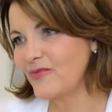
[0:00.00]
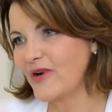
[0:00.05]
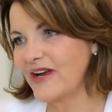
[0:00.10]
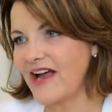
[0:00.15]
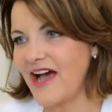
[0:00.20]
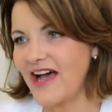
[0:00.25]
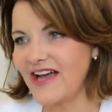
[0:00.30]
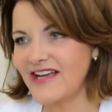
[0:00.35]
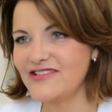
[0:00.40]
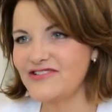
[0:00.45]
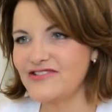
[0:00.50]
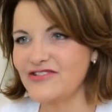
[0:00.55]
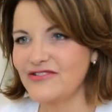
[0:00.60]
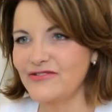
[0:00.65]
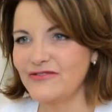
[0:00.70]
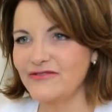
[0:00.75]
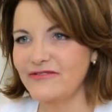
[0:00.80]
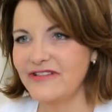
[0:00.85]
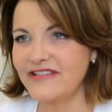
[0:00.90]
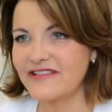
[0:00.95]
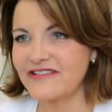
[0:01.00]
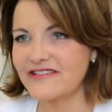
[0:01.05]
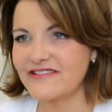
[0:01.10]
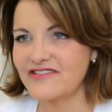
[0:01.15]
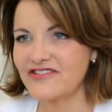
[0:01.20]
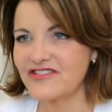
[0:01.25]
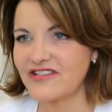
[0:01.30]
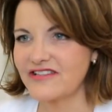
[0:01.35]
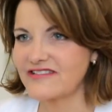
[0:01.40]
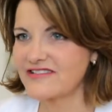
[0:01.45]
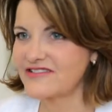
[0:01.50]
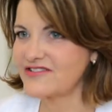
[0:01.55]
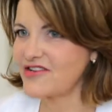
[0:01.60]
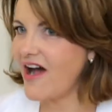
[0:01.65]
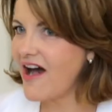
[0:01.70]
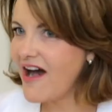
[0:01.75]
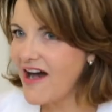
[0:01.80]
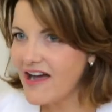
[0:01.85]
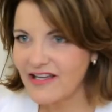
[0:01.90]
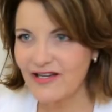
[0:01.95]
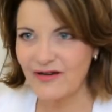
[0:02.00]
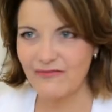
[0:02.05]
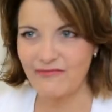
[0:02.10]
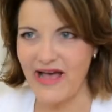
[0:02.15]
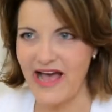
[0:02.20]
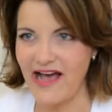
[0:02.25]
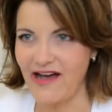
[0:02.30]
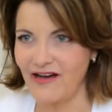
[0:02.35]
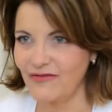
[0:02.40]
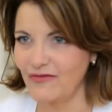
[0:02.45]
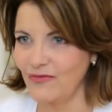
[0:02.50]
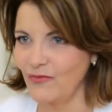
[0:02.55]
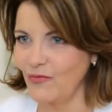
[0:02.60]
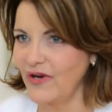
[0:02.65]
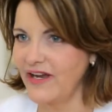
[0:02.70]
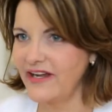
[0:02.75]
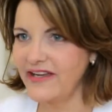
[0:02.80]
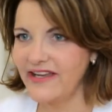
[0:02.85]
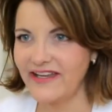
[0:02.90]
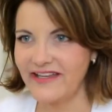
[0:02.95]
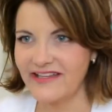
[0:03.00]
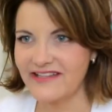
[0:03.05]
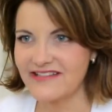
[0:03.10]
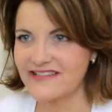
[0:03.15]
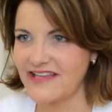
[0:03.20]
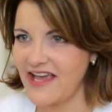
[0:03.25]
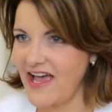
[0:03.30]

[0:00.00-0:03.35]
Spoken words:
what I do is just talk about what it is